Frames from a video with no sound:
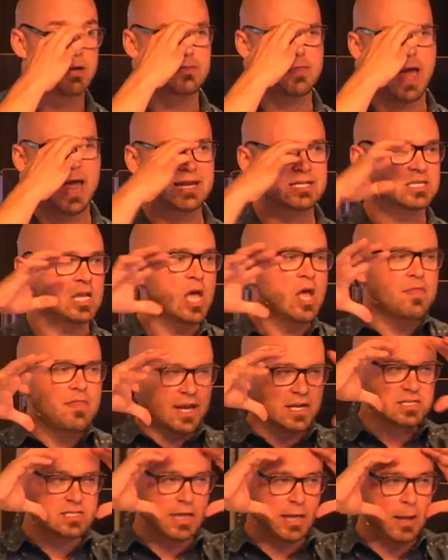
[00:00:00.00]
That is
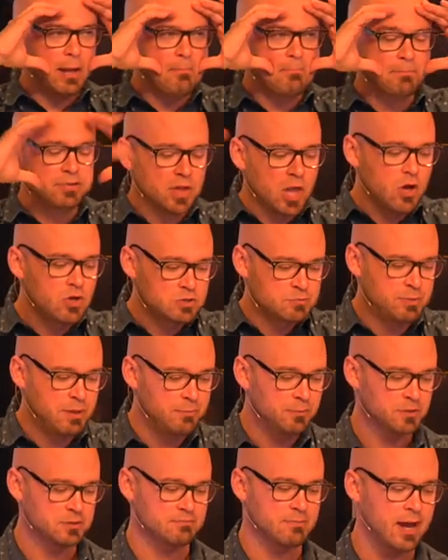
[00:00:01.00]
like, it blows
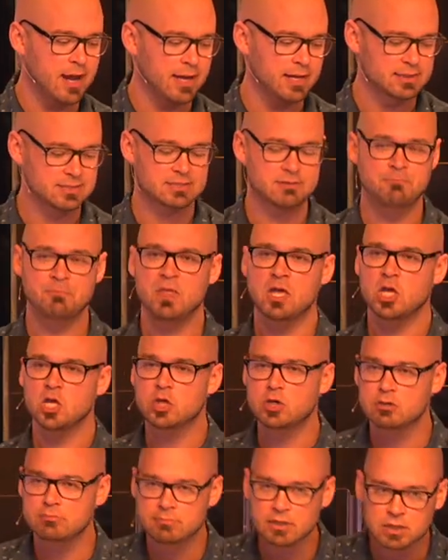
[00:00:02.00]
people's minds.
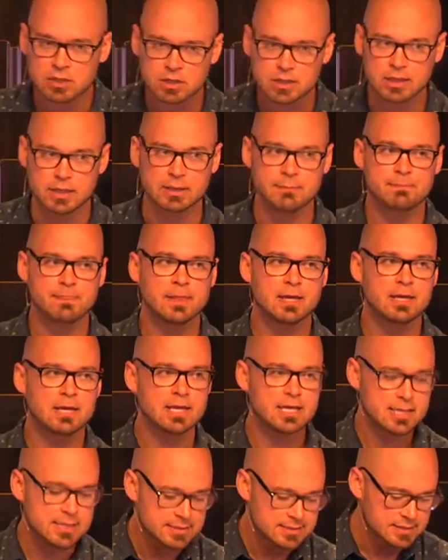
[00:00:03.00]
Humility
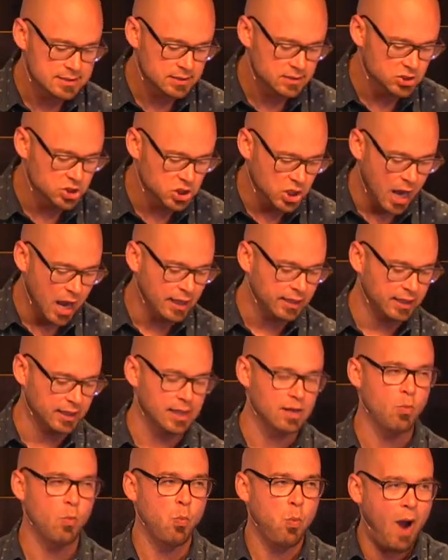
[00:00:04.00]
is shocking.
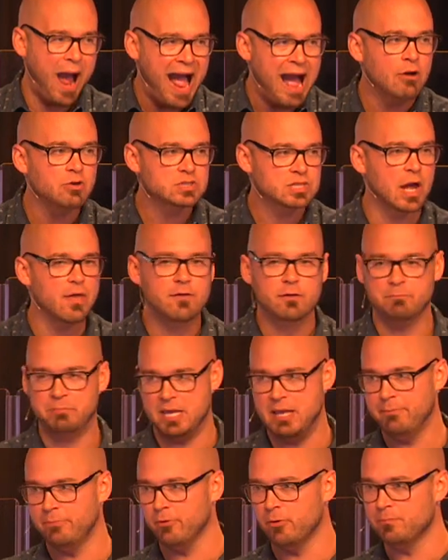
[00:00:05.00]
It wows other
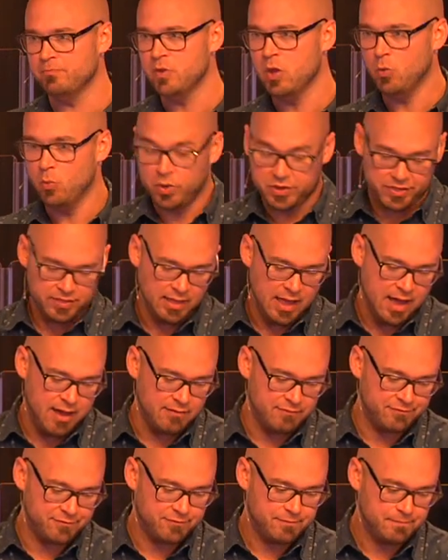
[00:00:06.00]
people with
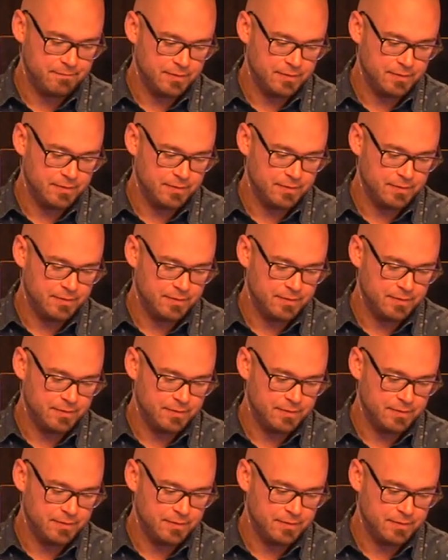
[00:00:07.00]
love.